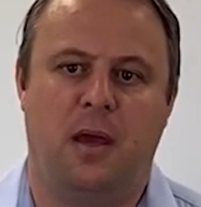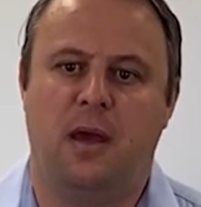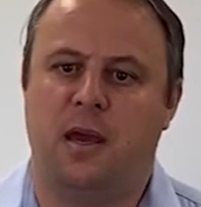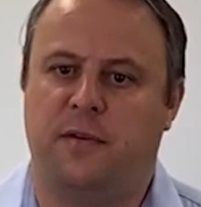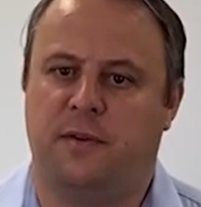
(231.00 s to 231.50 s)

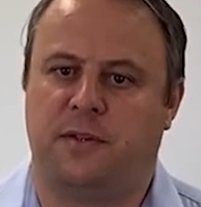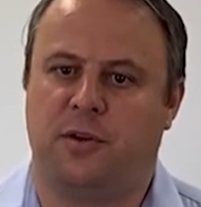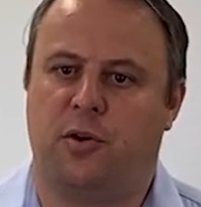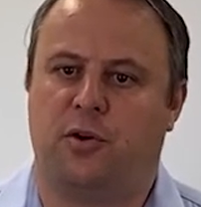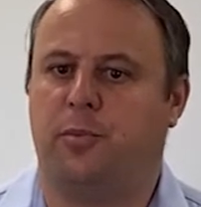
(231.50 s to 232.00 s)
If
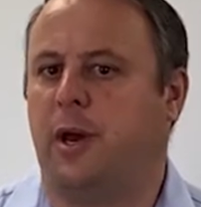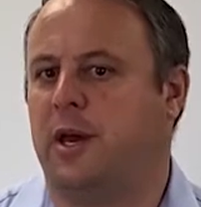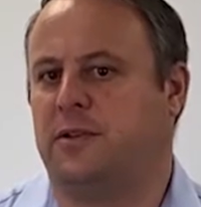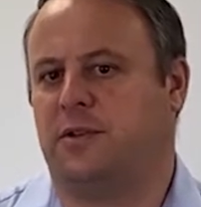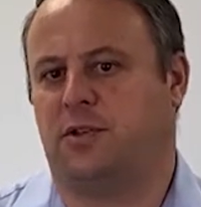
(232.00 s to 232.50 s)
historical
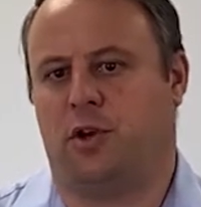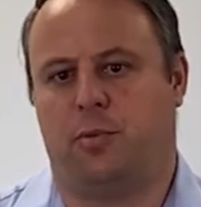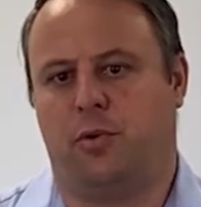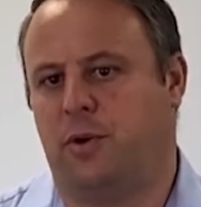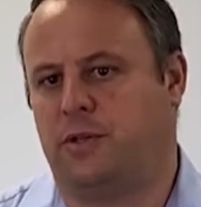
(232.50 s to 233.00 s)
patterns show
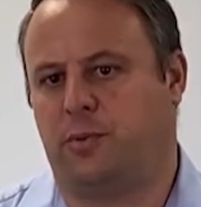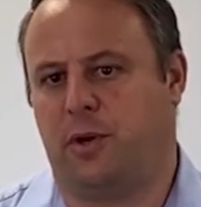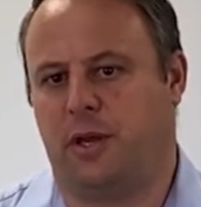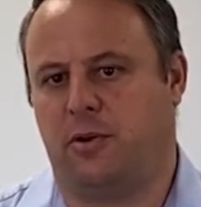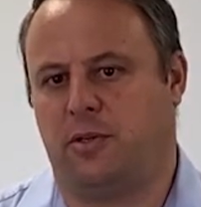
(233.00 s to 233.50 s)
points where
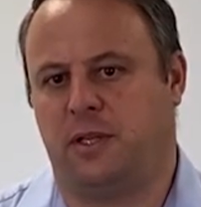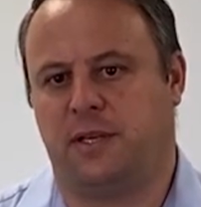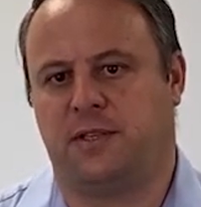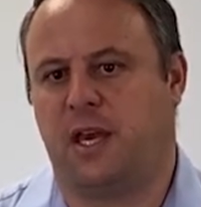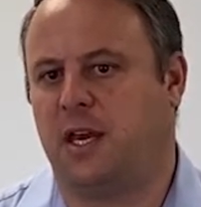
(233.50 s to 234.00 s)
there is
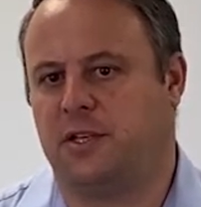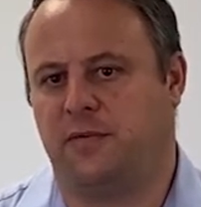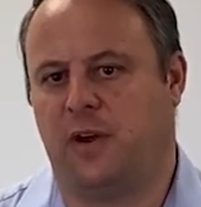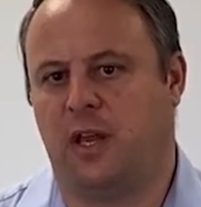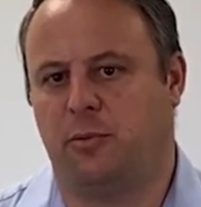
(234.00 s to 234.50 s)
less cash
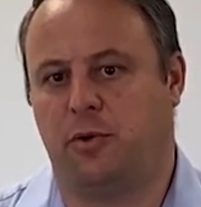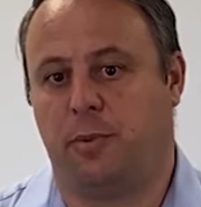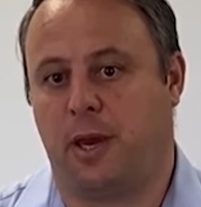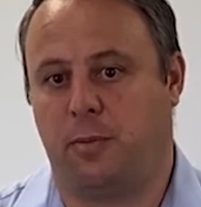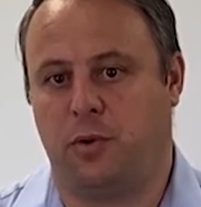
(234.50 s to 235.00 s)
available to
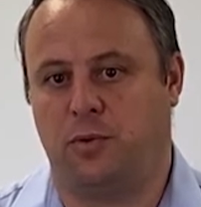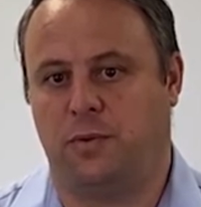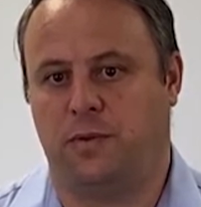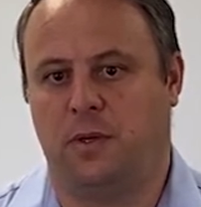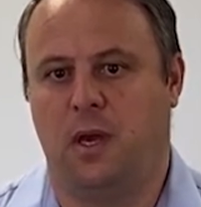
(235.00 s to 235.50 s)
pay
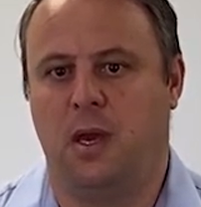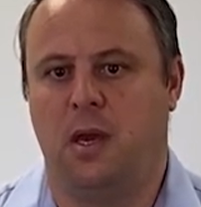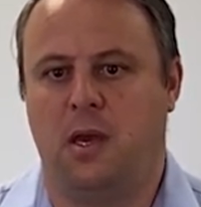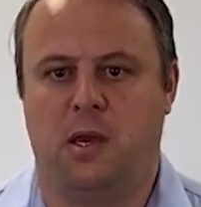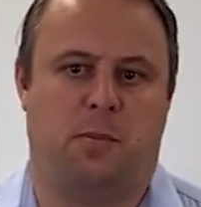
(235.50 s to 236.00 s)
bills,
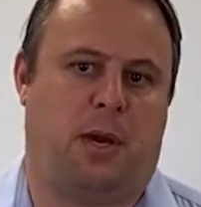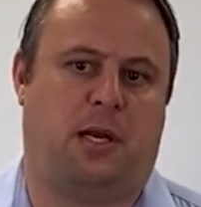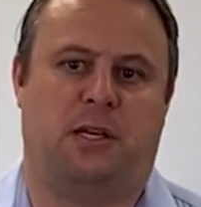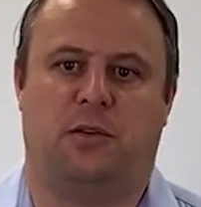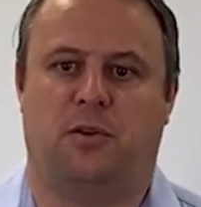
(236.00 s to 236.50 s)
you may
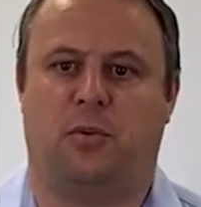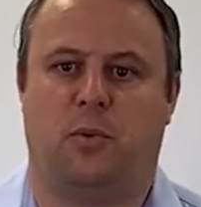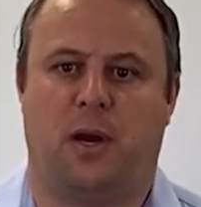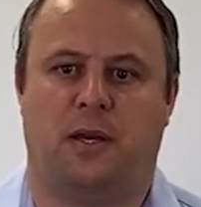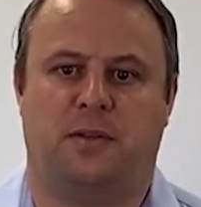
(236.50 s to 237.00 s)
need to look at
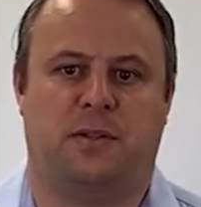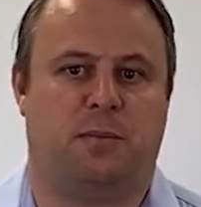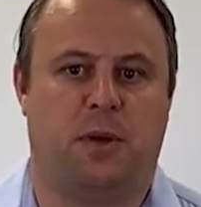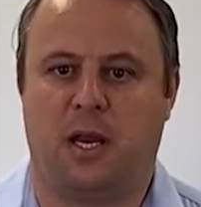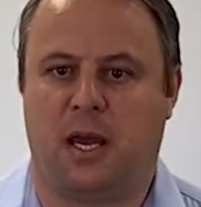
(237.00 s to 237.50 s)
ways to
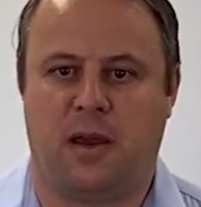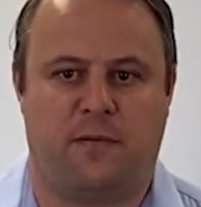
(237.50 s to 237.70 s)
mitigate for